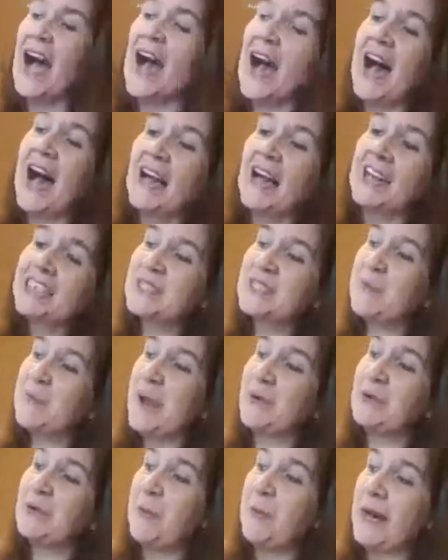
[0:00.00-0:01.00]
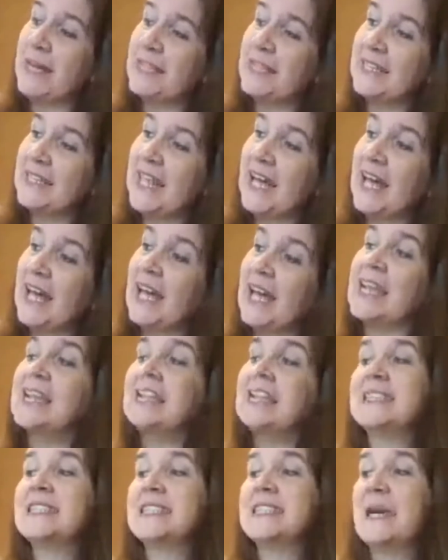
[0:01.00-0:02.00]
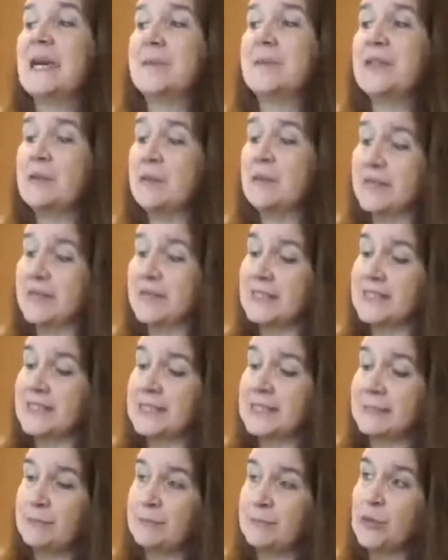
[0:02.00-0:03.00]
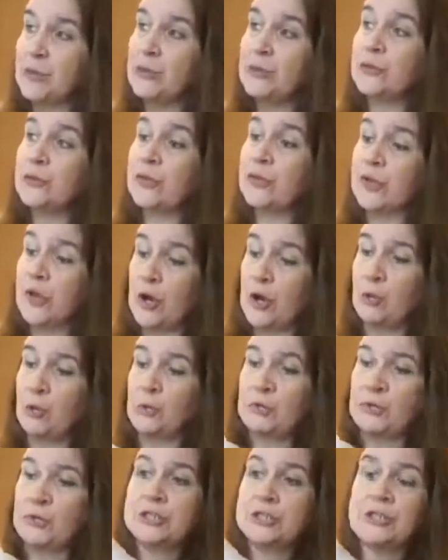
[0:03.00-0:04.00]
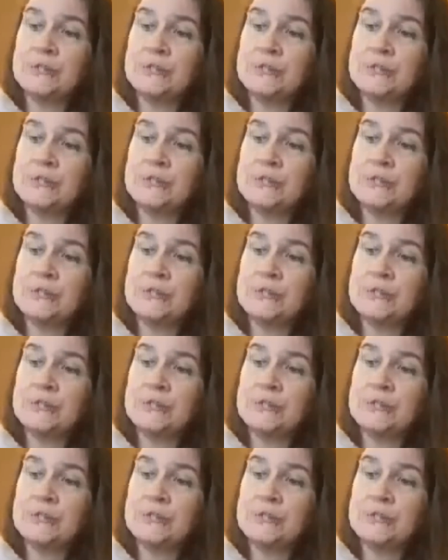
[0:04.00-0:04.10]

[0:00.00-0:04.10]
I spy with my little eye something with a smooth coat.